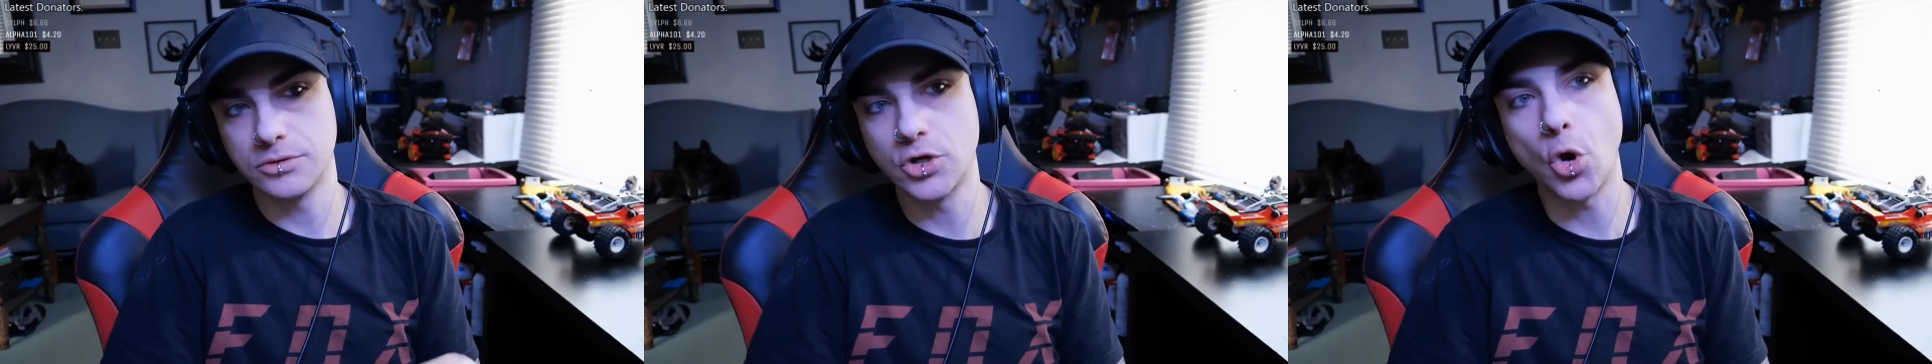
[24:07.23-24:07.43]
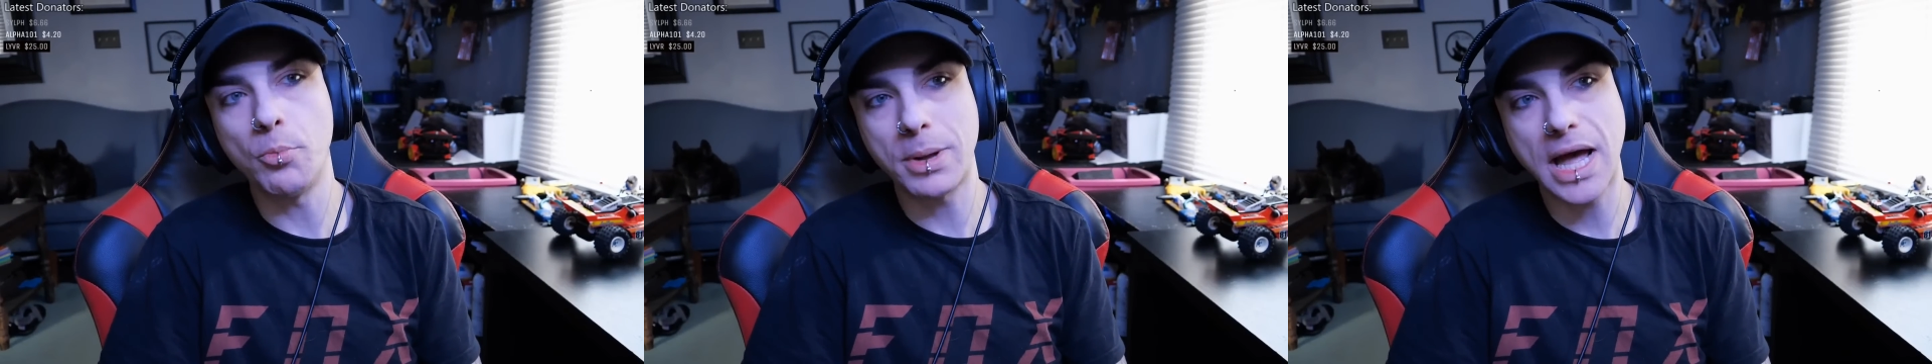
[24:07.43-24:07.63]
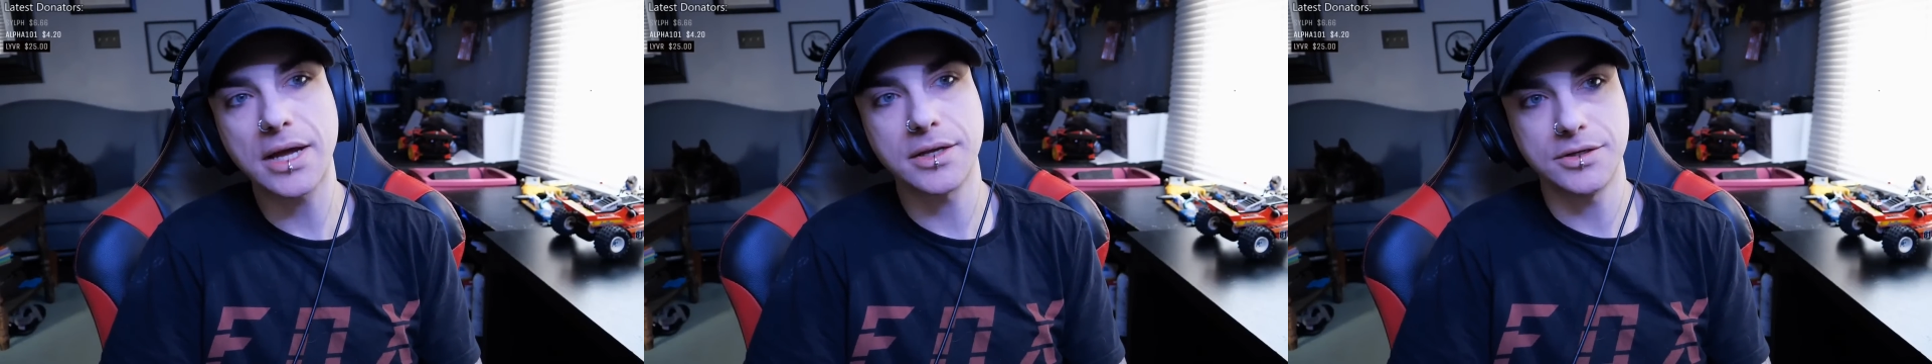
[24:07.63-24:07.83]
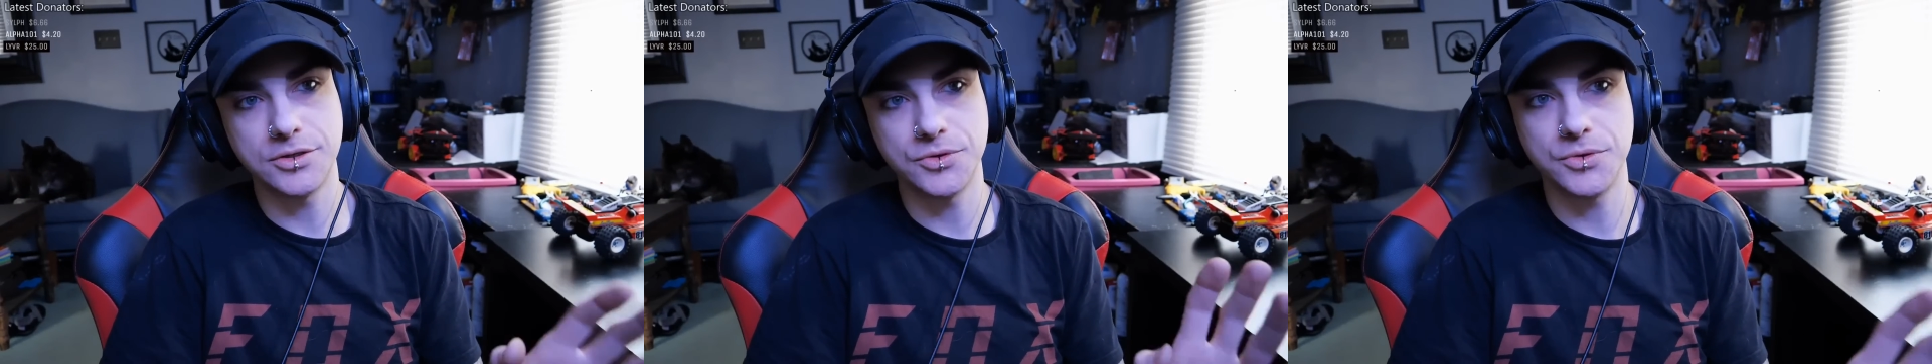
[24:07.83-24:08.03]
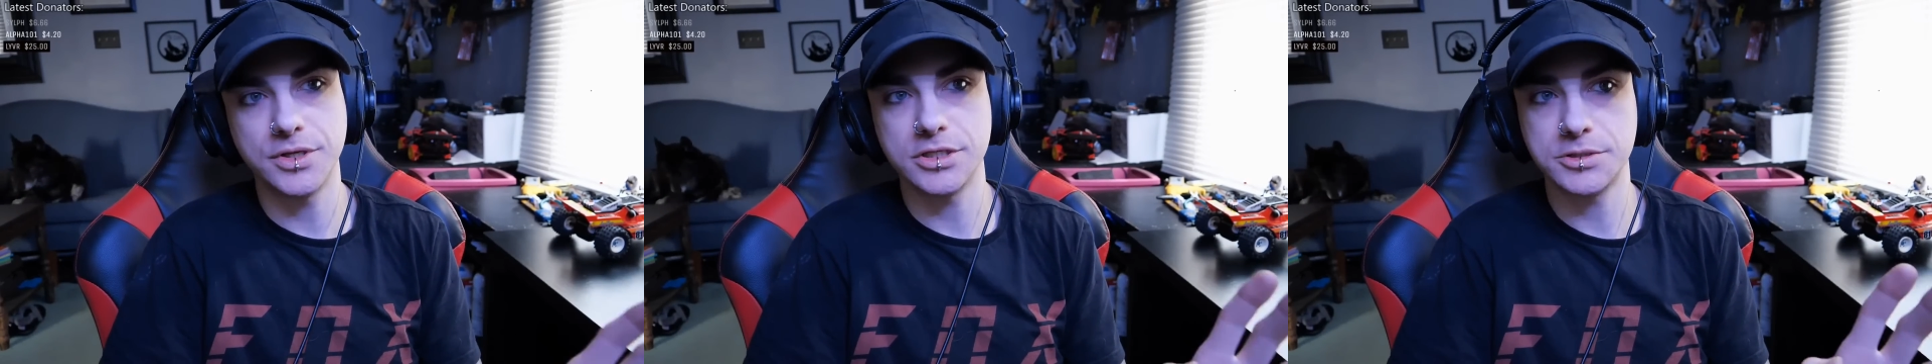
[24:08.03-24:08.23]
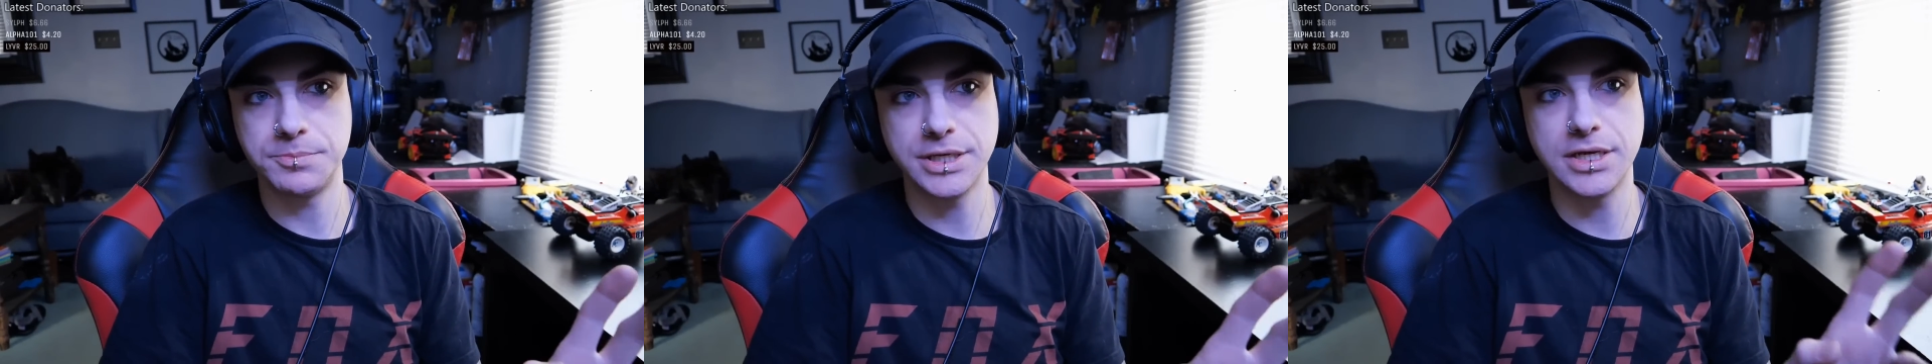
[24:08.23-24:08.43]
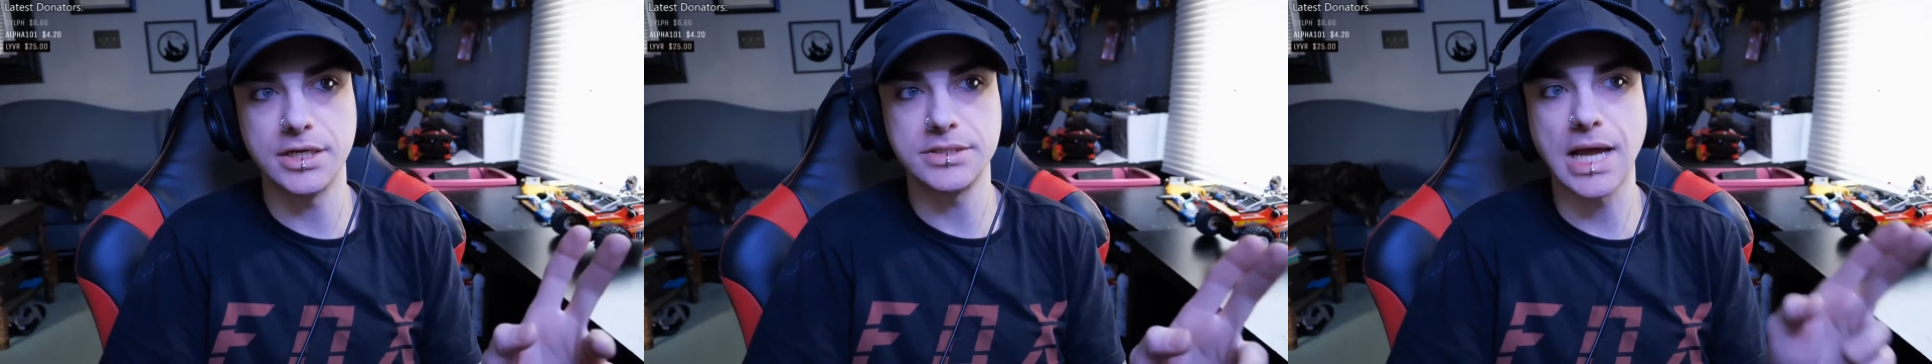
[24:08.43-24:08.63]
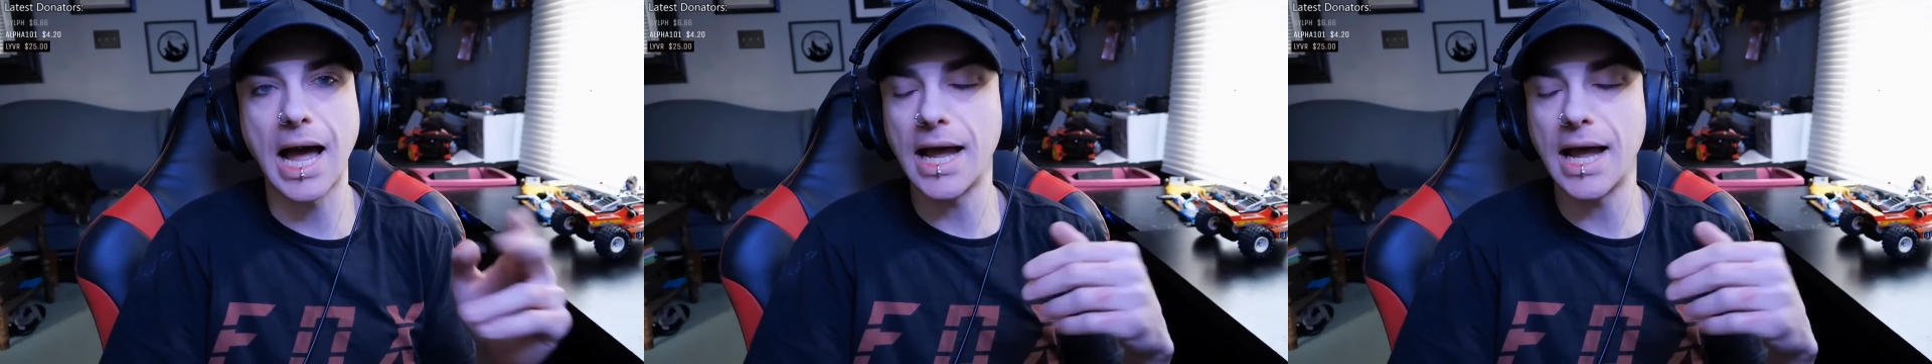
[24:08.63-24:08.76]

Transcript: go back and do this, because